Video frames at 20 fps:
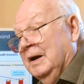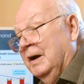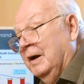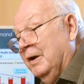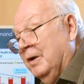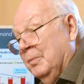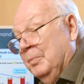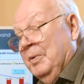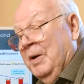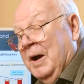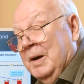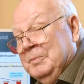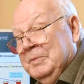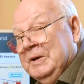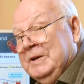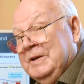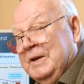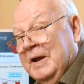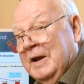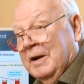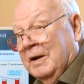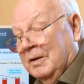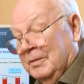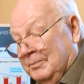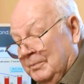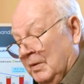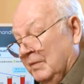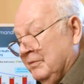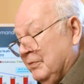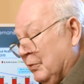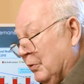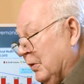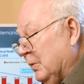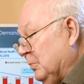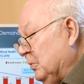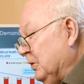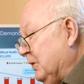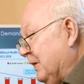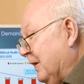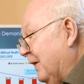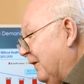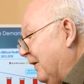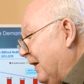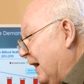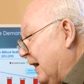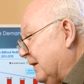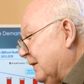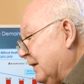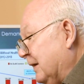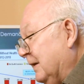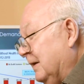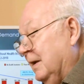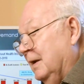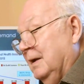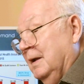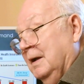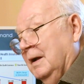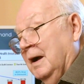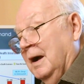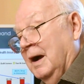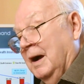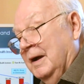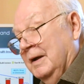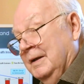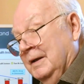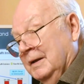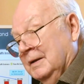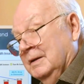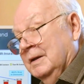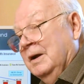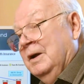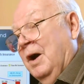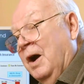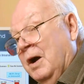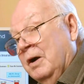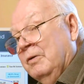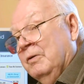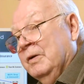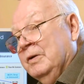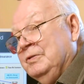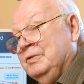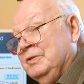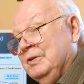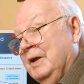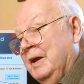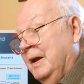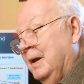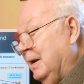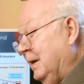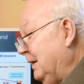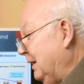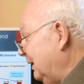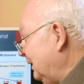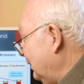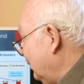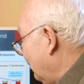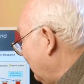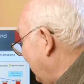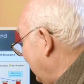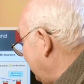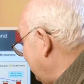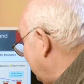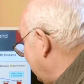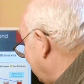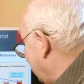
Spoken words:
on Obamacare, Affordable Care Act, in the Congress and in the White